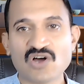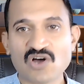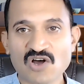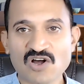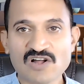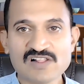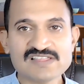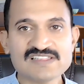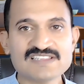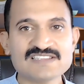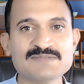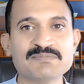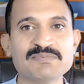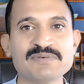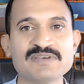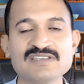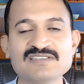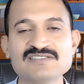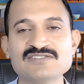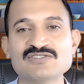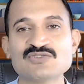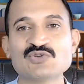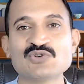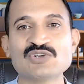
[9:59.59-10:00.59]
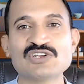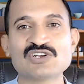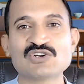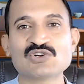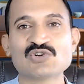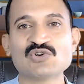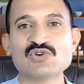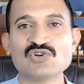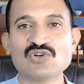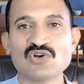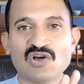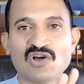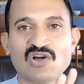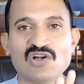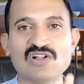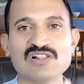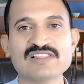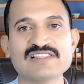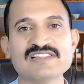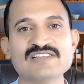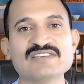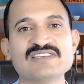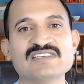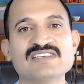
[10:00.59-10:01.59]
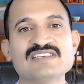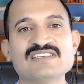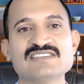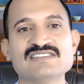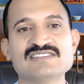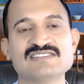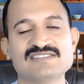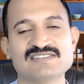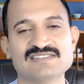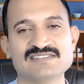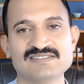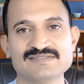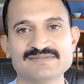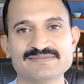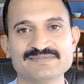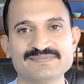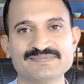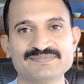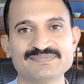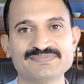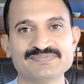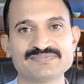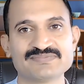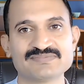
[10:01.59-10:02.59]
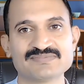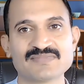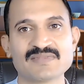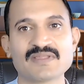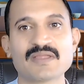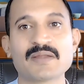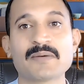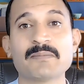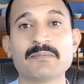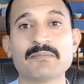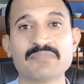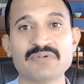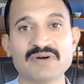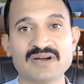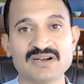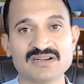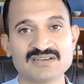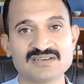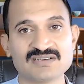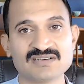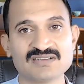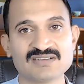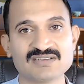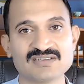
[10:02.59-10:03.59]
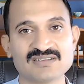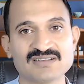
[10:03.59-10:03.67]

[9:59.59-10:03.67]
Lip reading: all the speech to include all the E's, but